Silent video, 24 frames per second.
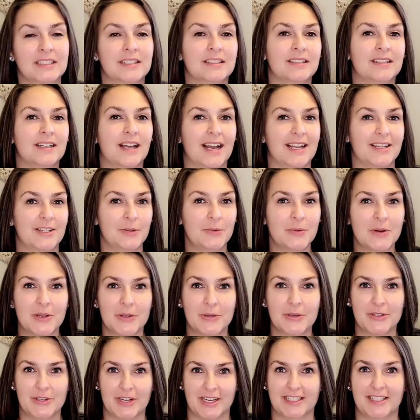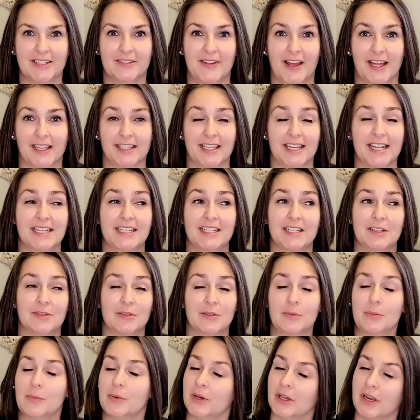I do want to address the fact that I didn't
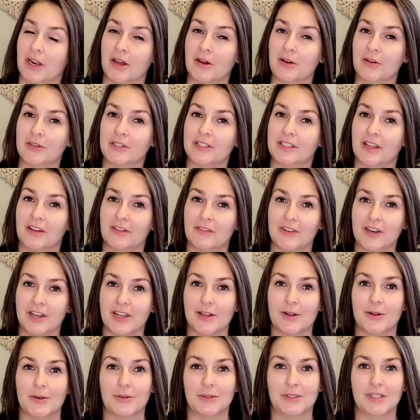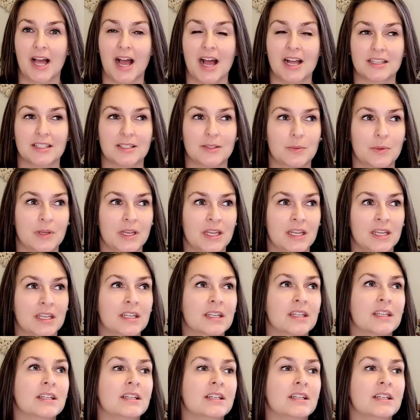put out a video last week.